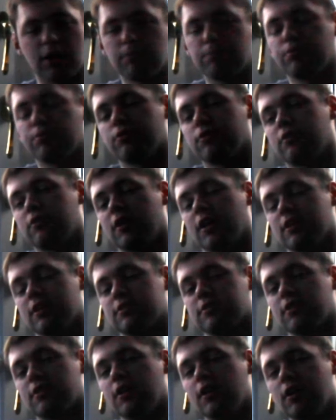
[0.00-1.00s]
and
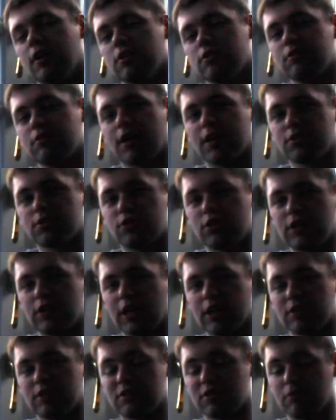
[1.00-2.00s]
progress to actually
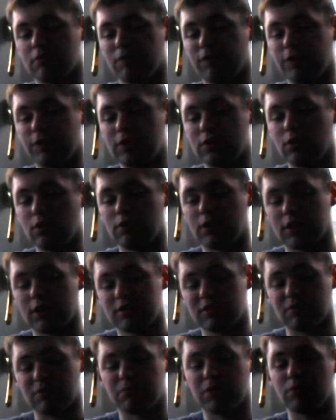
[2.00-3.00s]
get something good that
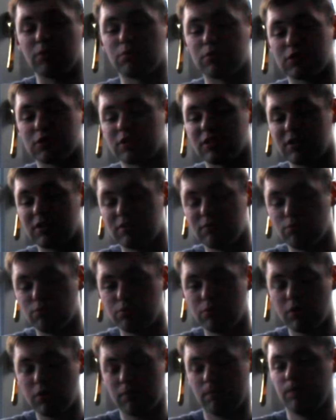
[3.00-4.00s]
somebody wants to,
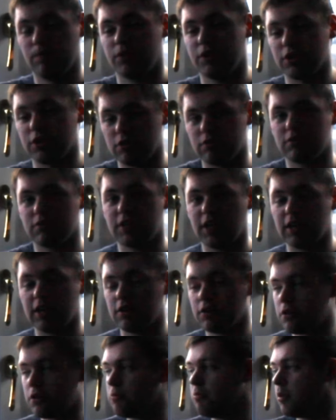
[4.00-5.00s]
what, you know, take
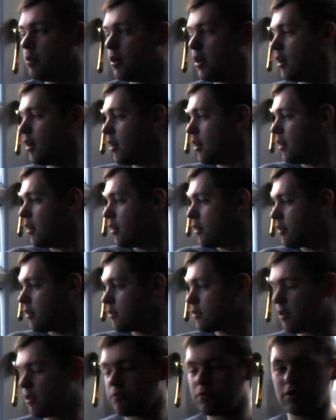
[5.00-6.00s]
home.
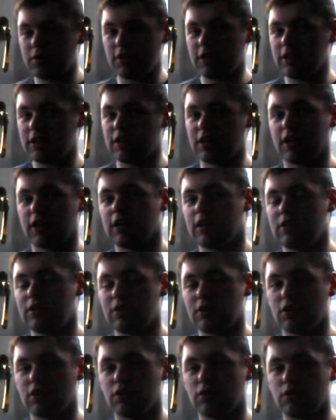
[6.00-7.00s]
Because I'm not in the
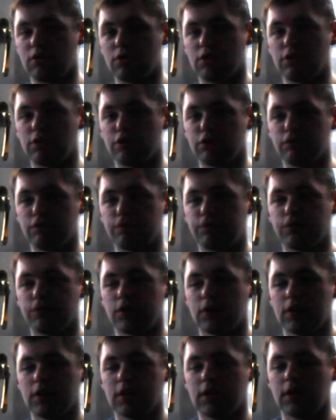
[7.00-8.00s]
idea of
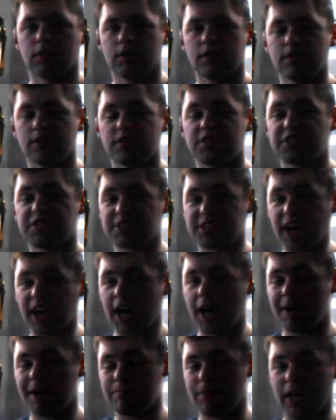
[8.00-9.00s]

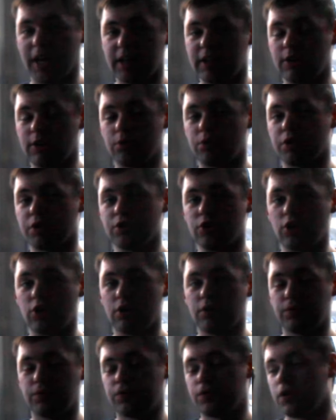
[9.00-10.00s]
scam anyone
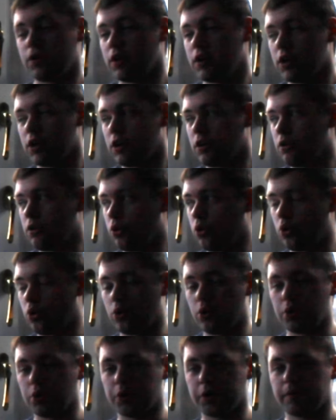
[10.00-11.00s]
off
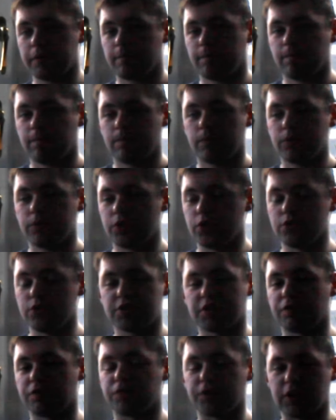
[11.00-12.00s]
or do
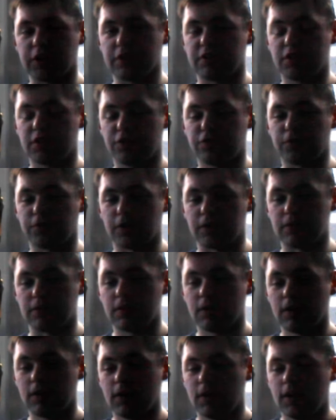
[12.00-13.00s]
something different.